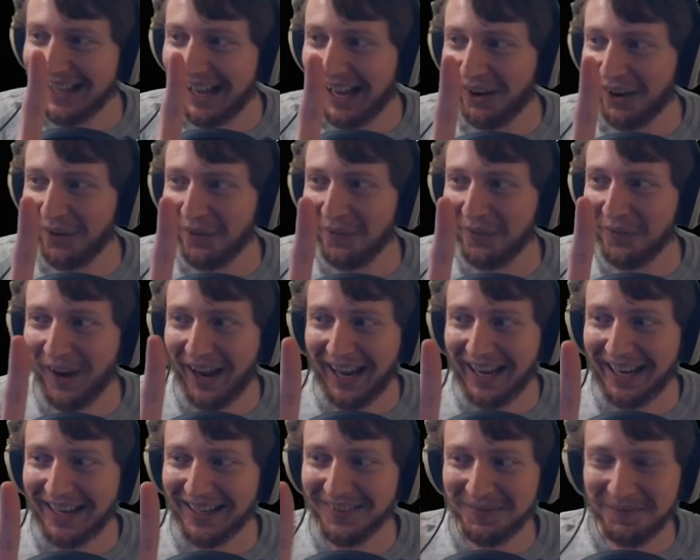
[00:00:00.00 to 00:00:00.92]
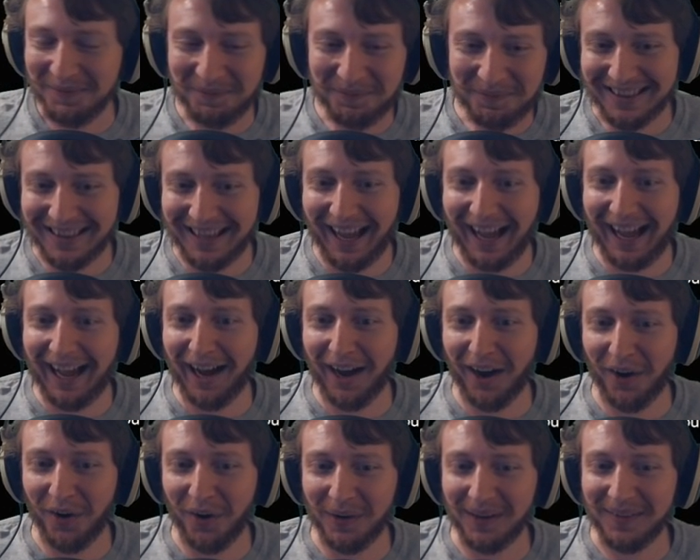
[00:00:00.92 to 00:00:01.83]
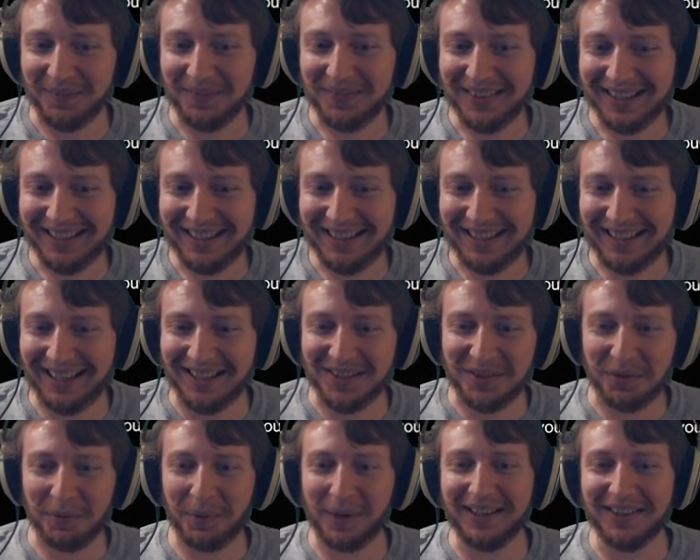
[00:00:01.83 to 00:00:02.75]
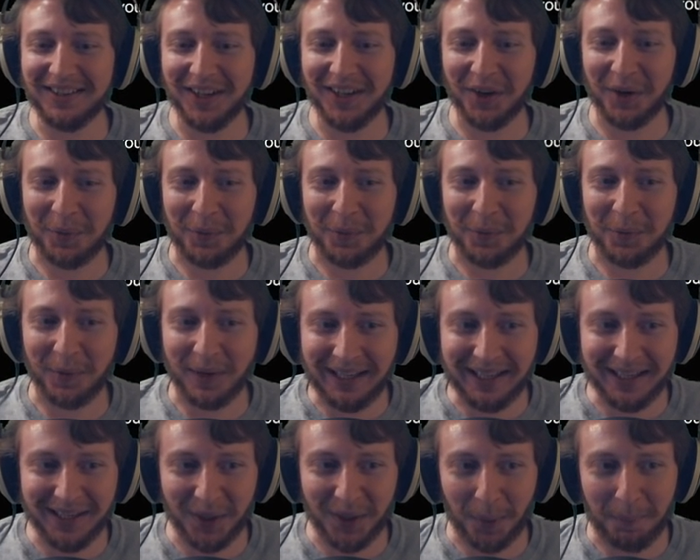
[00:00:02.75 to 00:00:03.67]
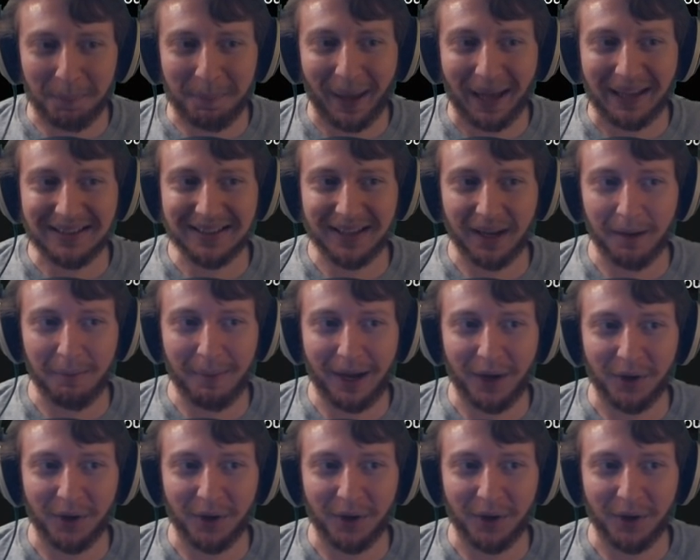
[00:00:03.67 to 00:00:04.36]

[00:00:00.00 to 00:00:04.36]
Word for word: Now, wait. Now is when the real bets come